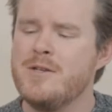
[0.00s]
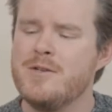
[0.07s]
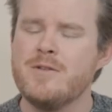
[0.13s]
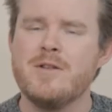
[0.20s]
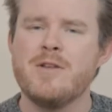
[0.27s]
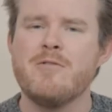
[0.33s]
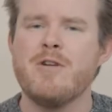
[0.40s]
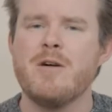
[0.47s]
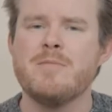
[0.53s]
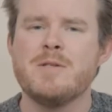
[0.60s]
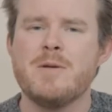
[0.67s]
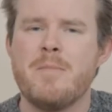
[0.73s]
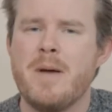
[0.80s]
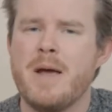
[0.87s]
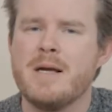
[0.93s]
sure the crumbs
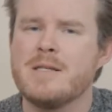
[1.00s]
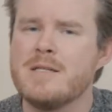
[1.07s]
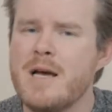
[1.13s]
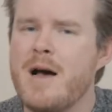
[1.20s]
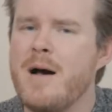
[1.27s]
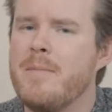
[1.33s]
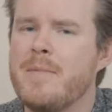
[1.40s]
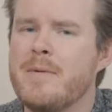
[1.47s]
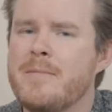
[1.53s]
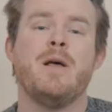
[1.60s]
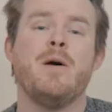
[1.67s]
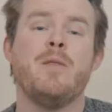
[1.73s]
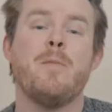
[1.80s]
are picked up. Now,